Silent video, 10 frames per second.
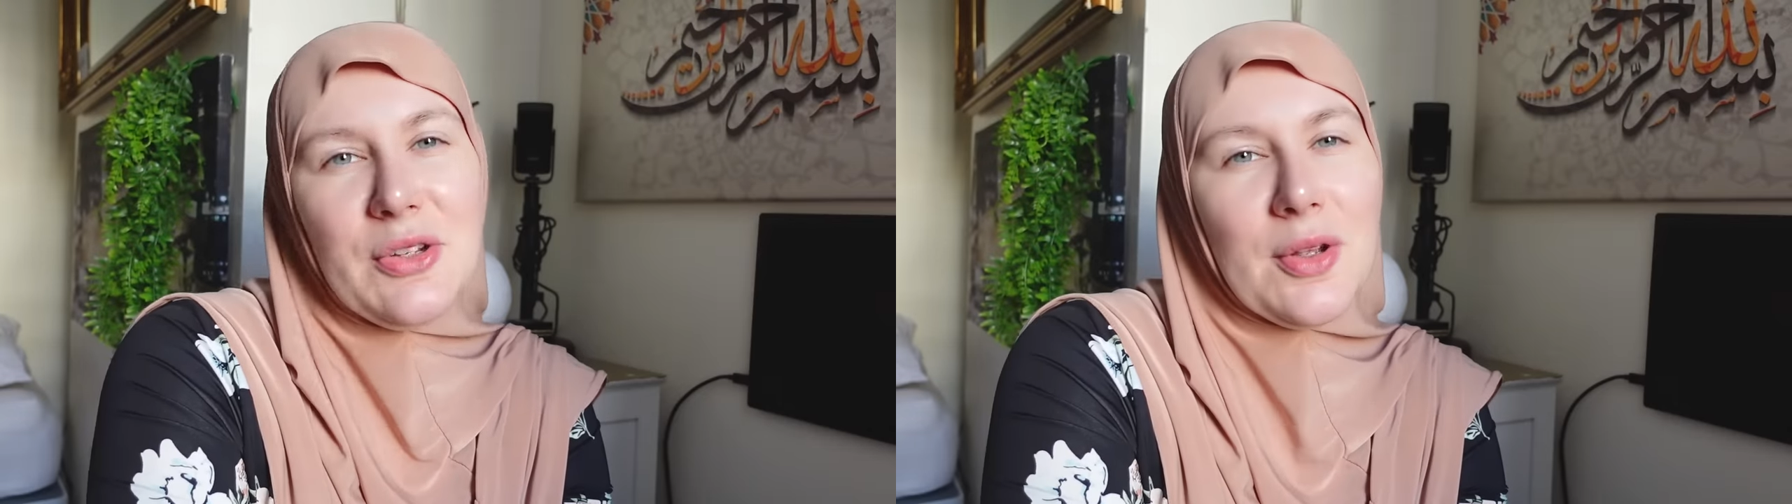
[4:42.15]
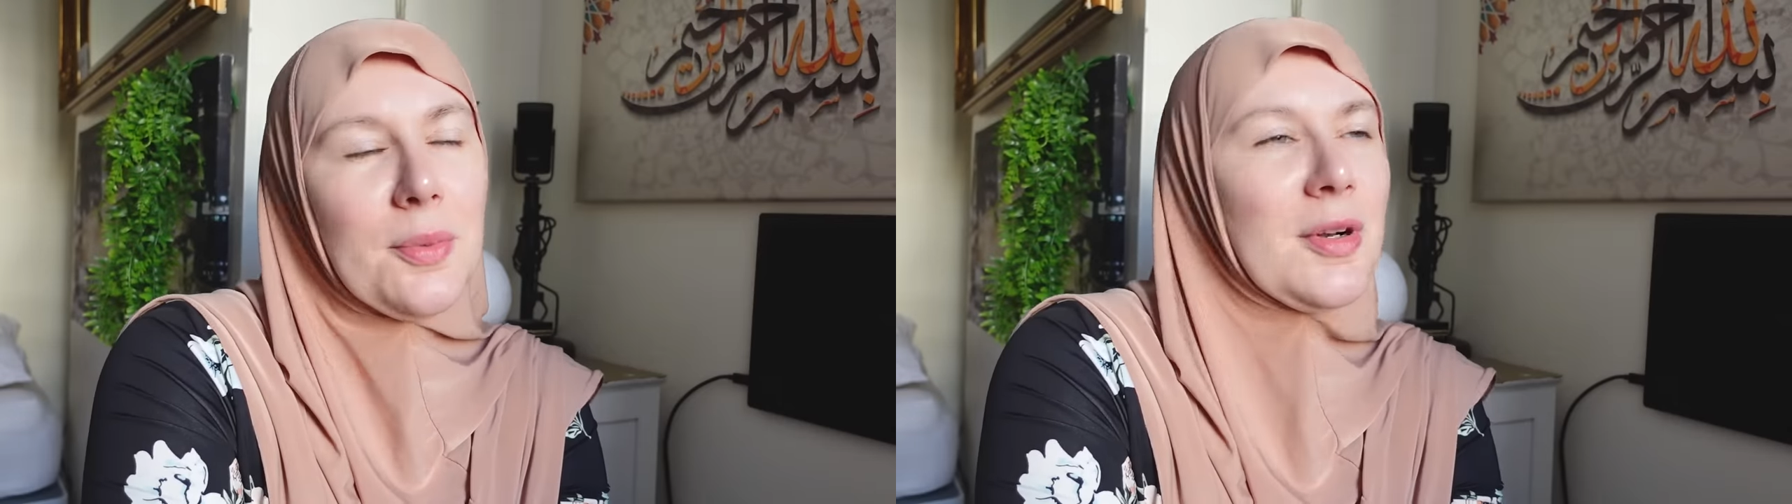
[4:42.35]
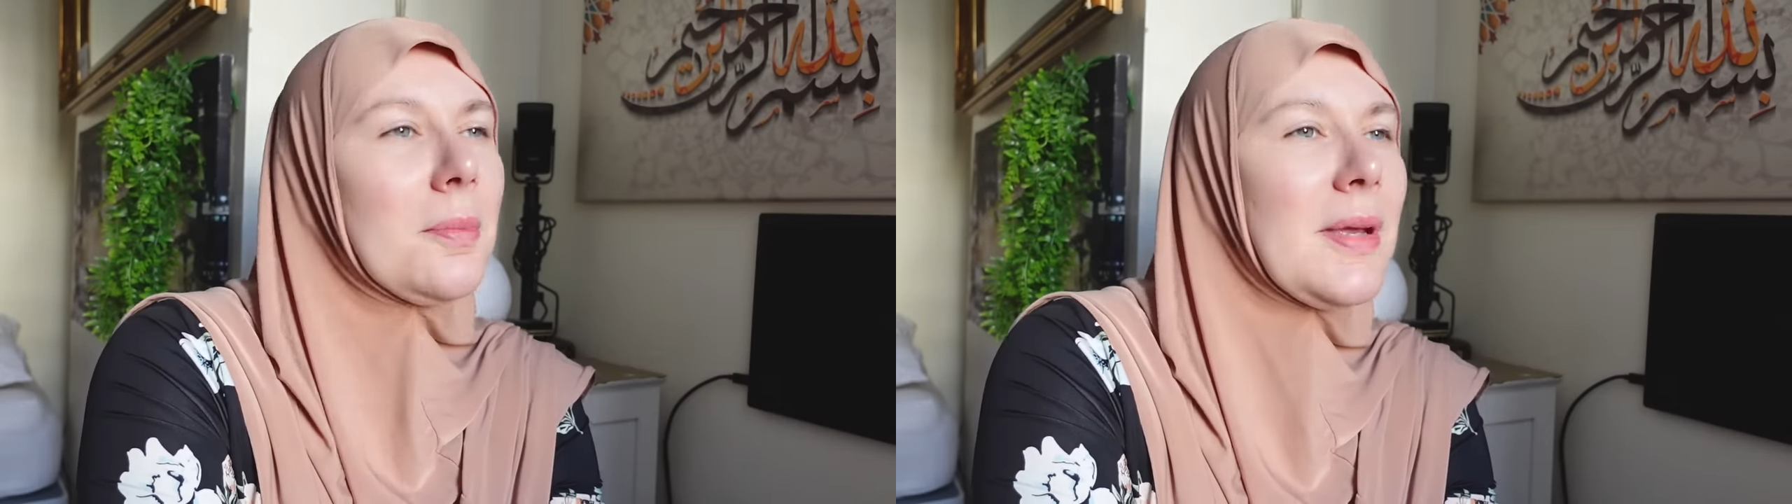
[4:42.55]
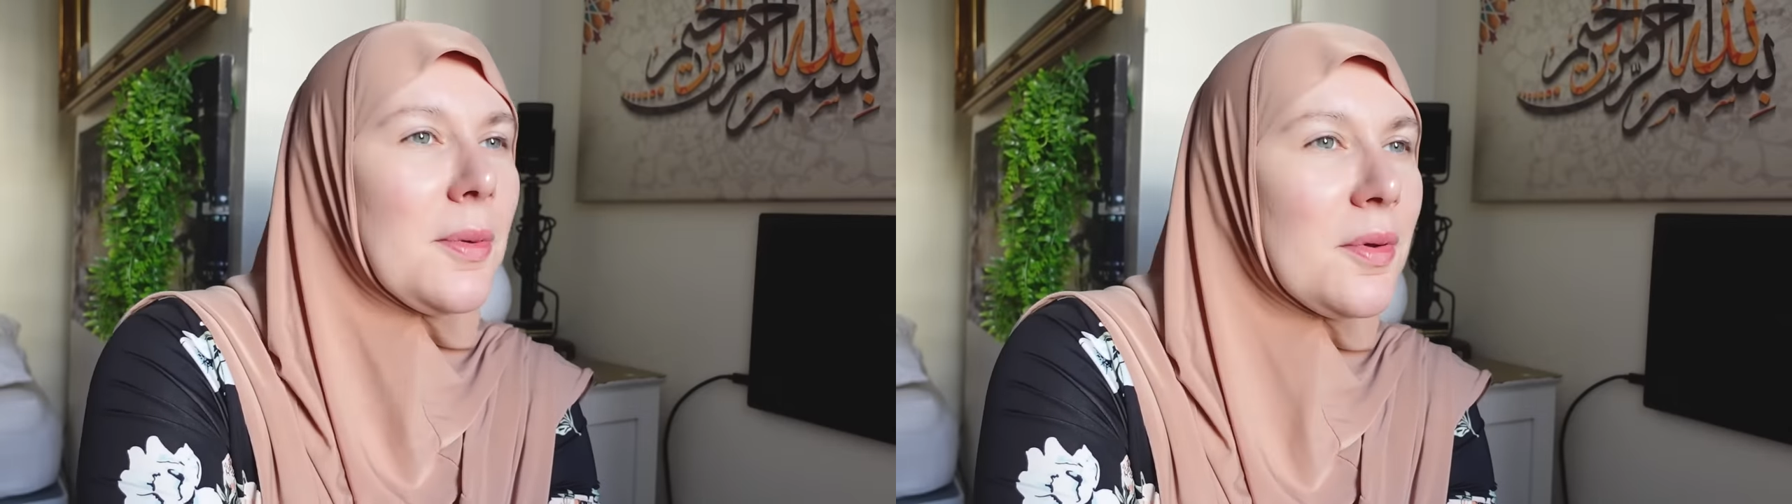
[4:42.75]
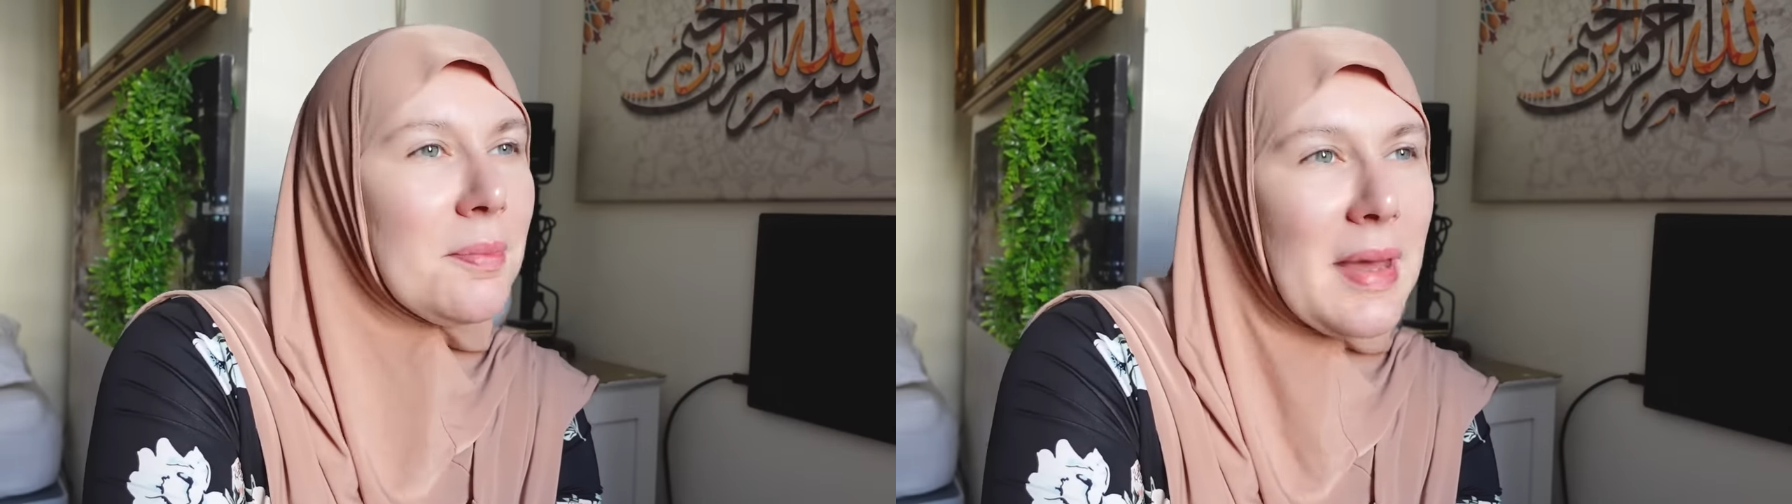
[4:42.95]
you don't want to be
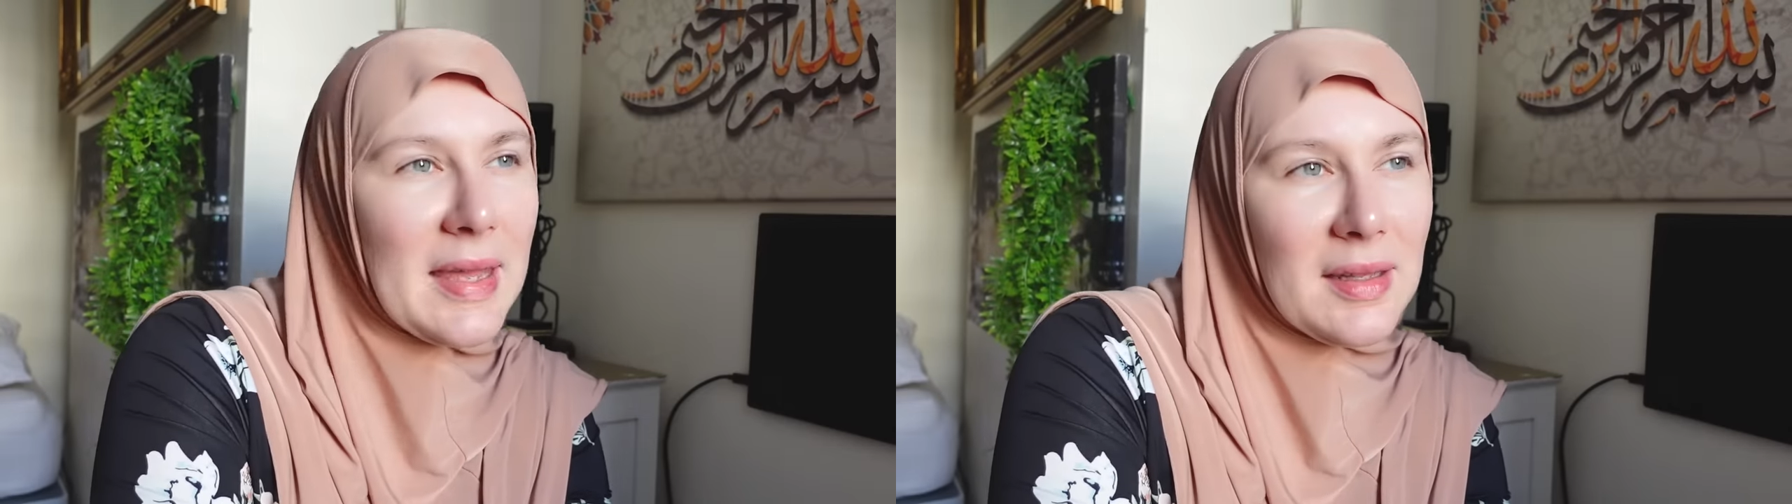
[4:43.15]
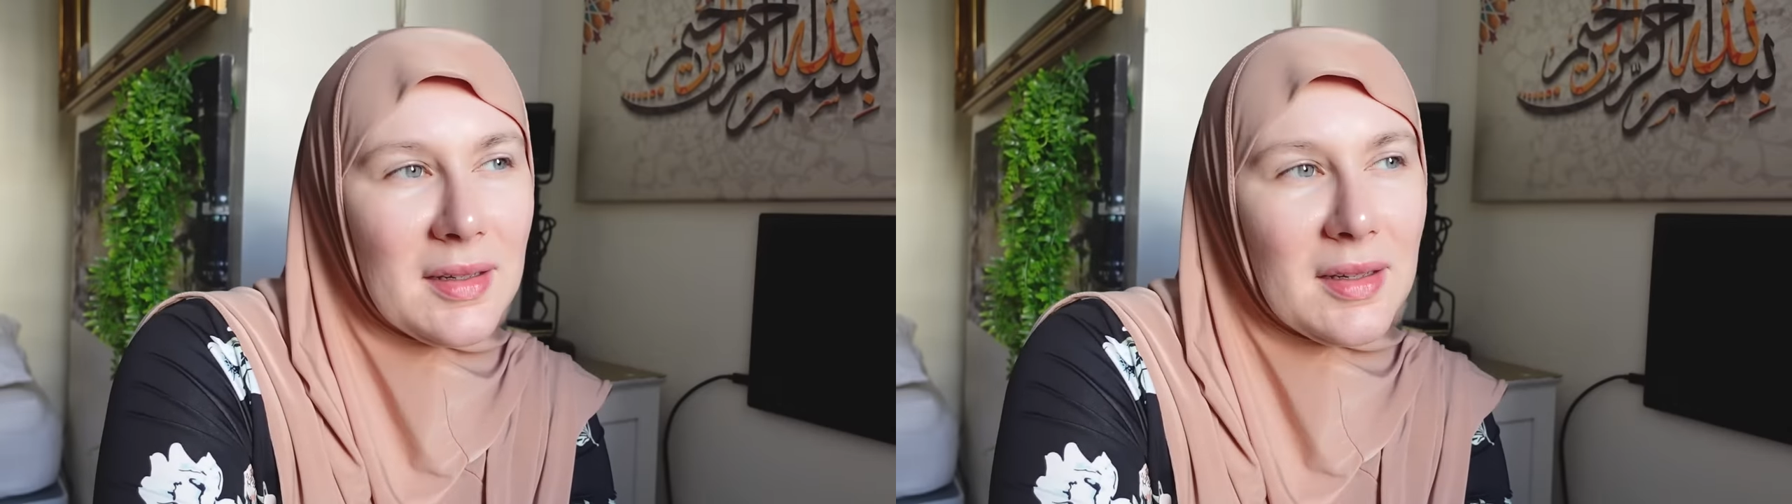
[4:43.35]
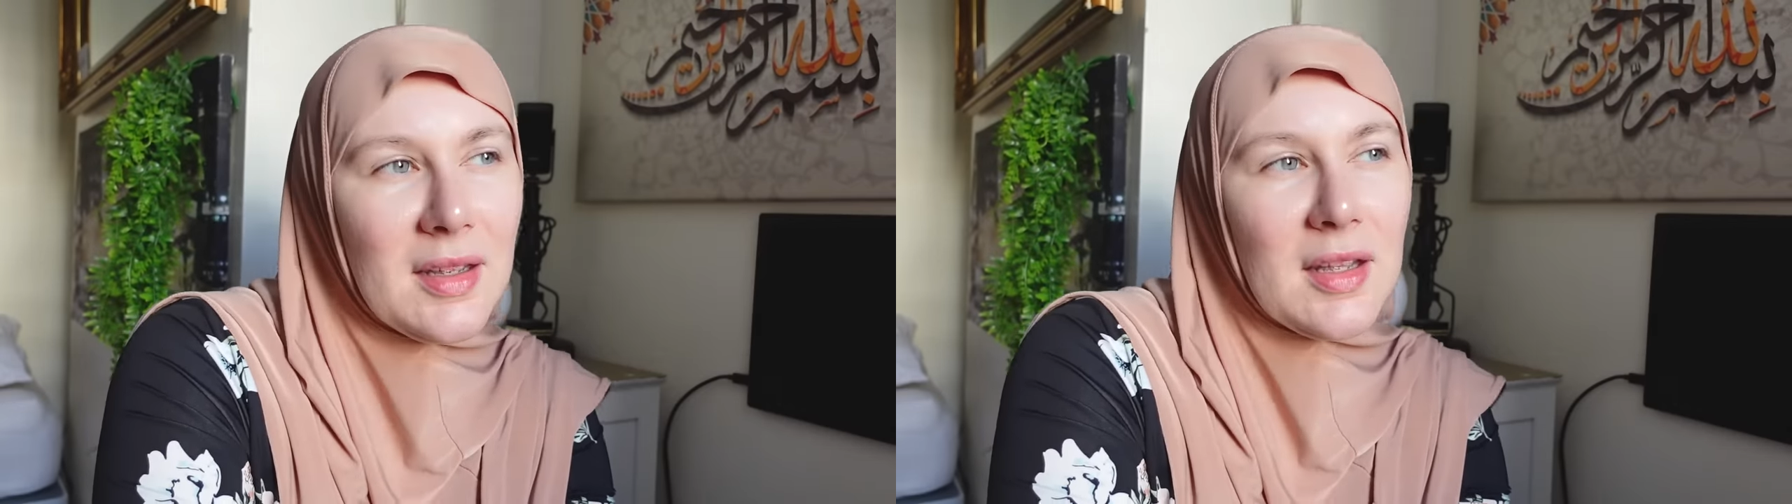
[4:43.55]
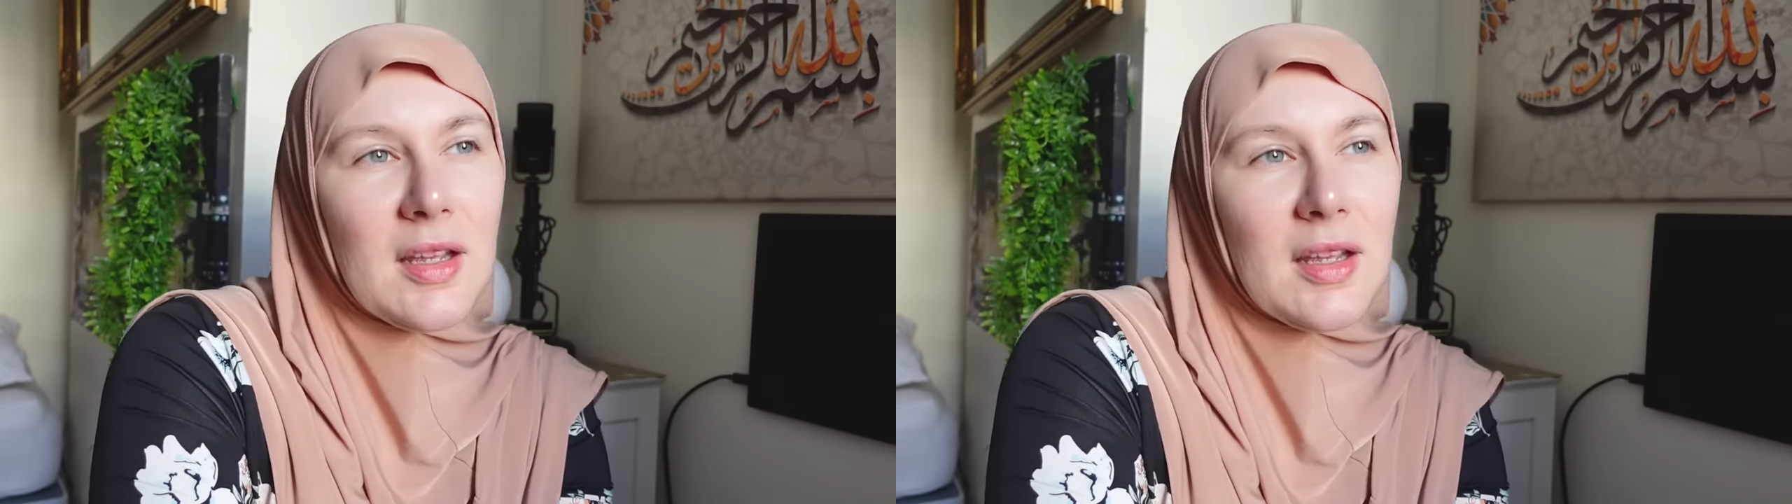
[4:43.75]
with men,